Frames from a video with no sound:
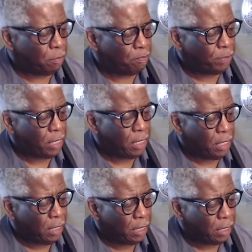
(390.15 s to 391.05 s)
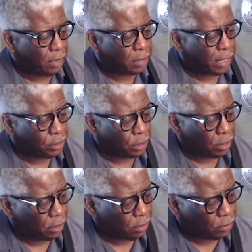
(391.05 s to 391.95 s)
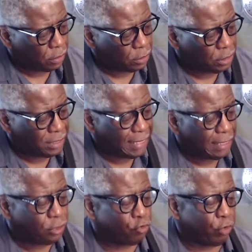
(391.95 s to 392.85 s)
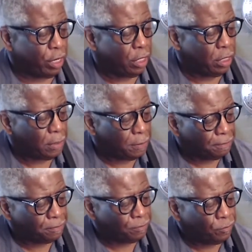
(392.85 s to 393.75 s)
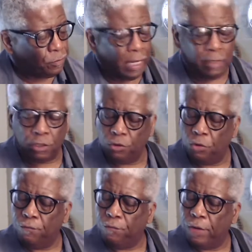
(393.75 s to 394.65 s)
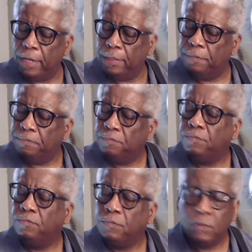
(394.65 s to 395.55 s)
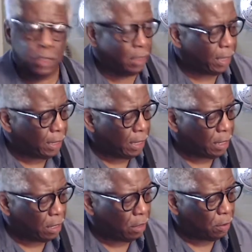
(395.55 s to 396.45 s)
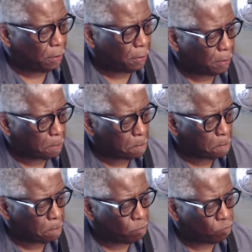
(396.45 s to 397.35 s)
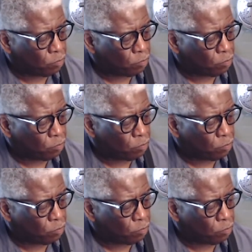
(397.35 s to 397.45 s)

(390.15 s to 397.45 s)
Pinky is catching the D string at the 3rd fret, letting it go, and